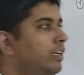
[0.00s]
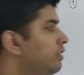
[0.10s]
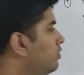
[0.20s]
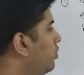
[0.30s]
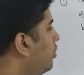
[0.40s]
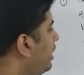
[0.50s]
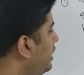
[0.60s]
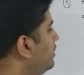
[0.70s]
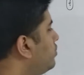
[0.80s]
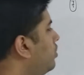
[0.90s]
So
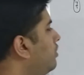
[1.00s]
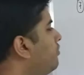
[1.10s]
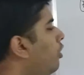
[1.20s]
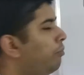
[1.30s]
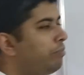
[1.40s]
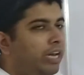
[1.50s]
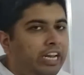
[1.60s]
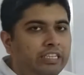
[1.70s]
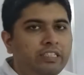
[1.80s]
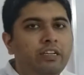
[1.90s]
any sort of
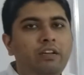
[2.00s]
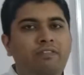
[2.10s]
operational